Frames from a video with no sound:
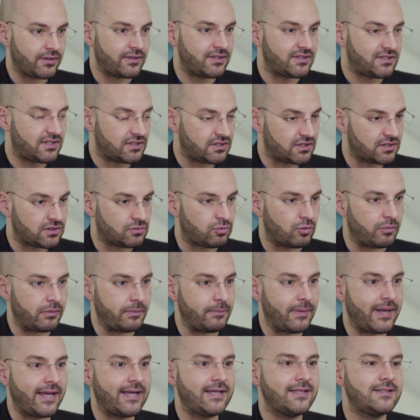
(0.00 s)
decisions will be
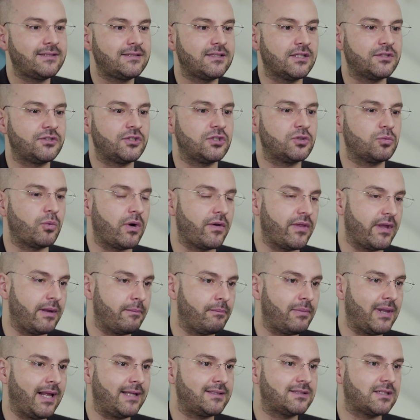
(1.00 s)
made, such as where the
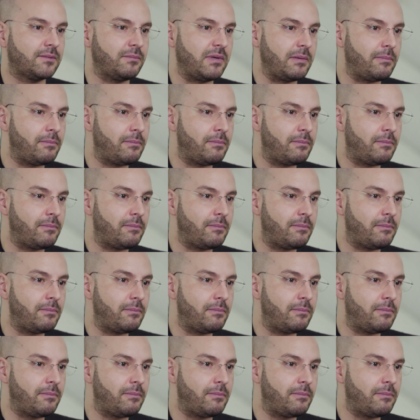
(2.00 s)
implants can be